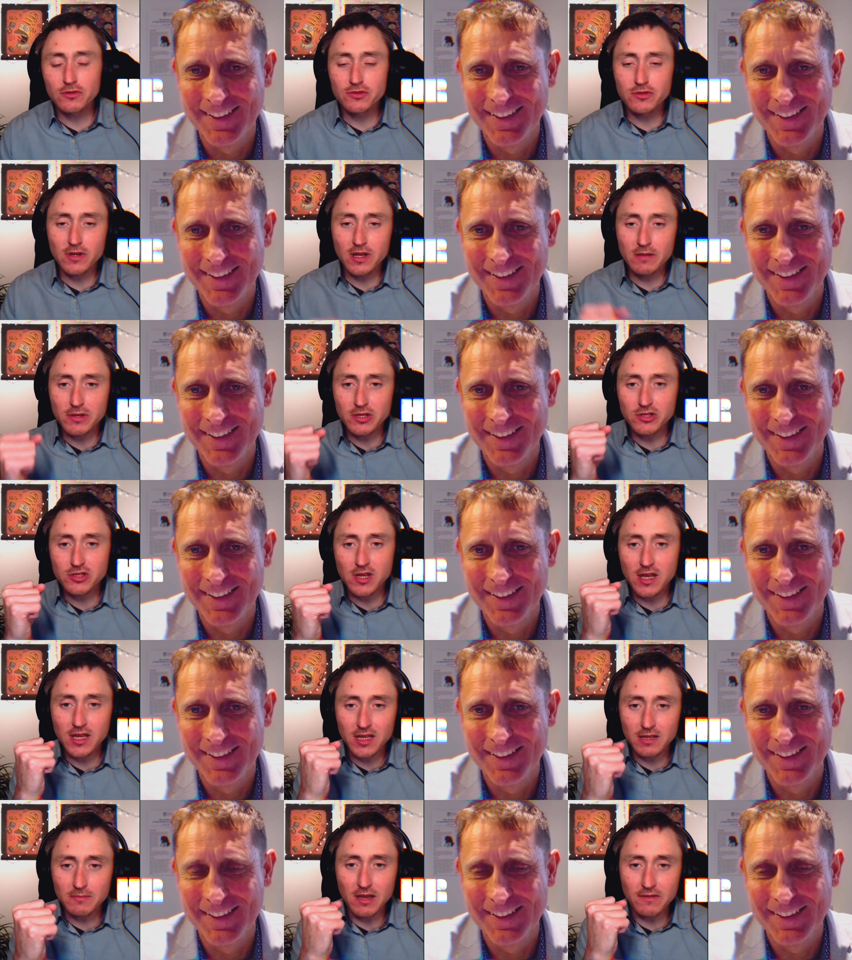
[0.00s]
Speaker 1: you, I'd be
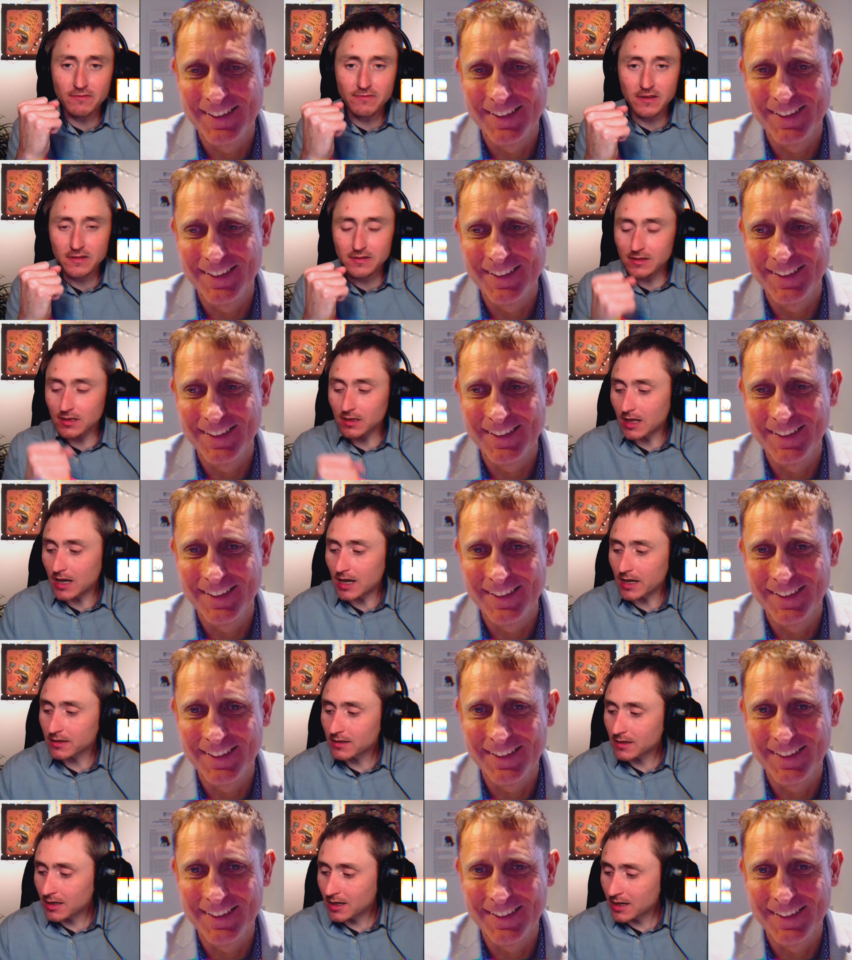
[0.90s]
shaking my fist a
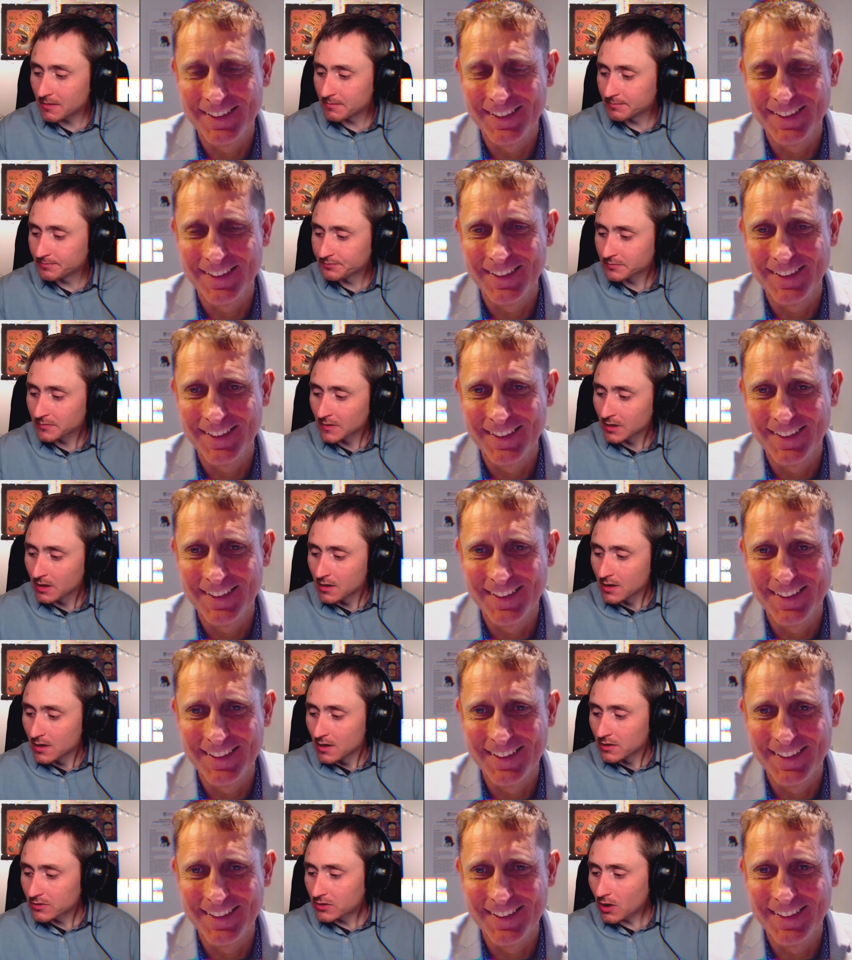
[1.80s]
lot. Um,
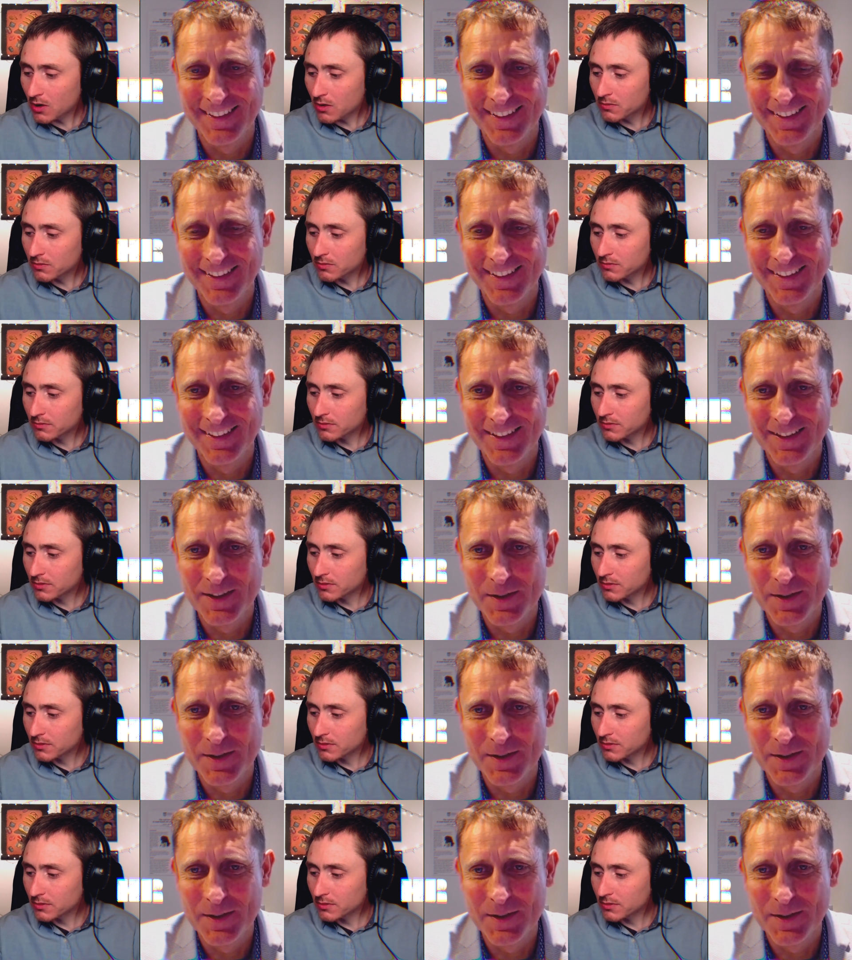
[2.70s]
so